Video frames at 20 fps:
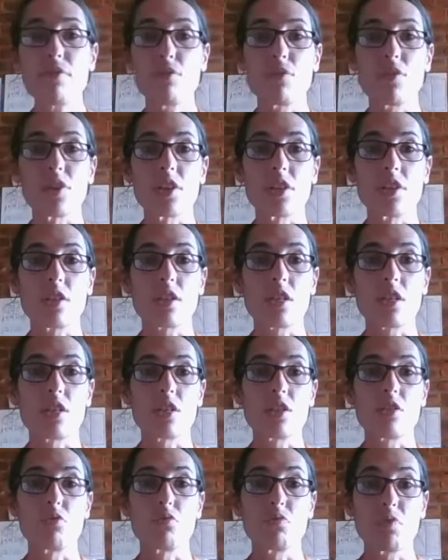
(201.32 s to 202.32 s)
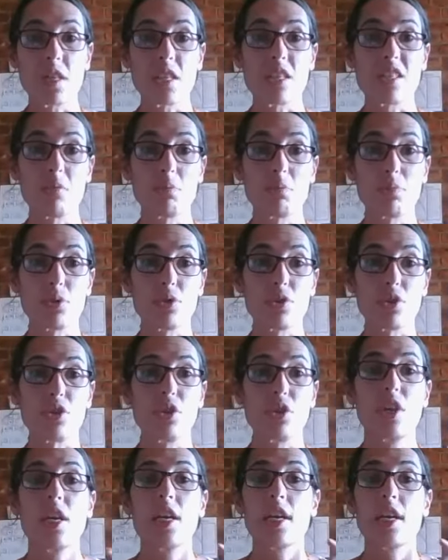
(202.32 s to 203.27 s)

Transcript: for this is really simple too.